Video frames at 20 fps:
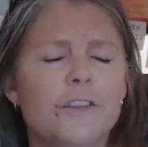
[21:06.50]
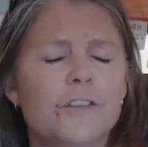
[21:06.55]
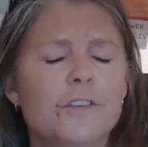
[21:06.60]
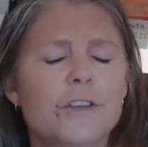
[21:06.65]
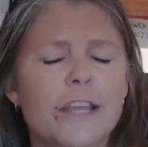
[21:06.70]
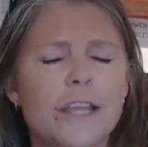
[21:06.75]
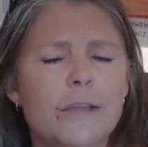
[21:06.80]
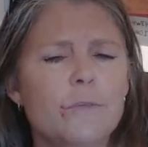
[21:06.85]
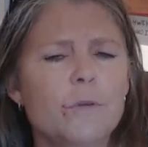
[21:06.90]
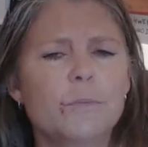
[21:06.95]

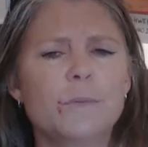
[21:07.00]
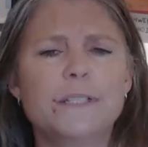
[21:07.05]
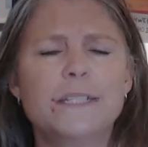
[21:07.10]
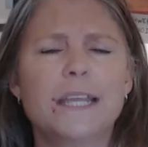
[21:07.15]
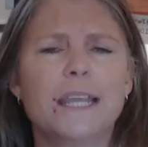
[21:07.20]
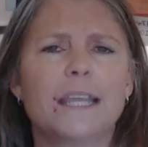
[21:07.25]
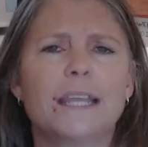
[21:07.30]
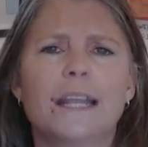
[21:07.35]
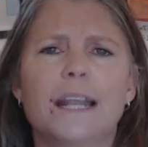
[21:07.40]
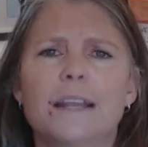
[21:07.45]
your name will be
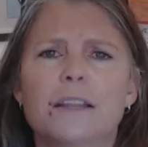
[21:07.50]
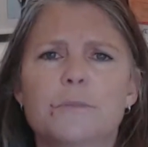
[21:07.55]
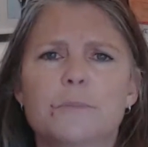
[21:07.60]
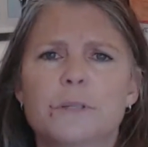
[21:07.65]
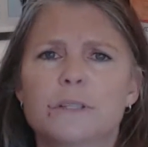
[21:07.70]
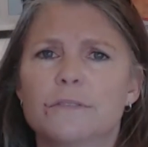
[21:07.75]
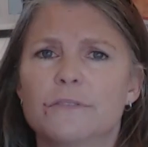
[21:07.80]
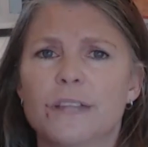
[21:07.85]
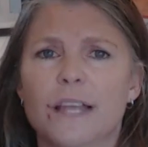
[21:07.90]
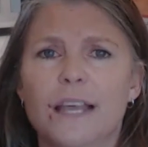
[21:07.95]
taken out of the
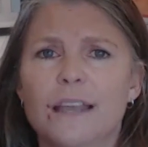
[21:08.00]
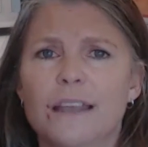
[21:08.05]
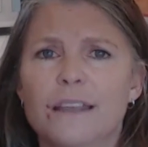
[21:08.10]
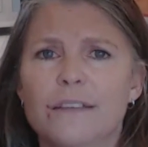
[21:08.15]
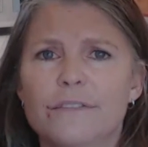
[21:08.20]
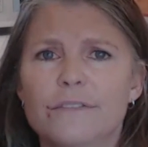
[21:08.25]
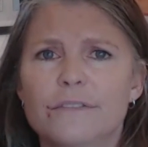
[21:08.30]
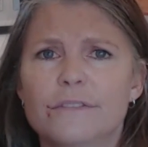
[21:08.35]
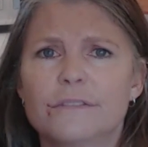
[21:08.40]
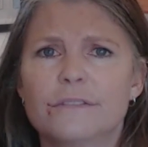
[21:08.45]
book of
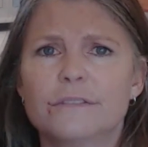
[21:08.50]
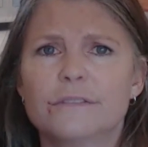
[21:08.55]
life.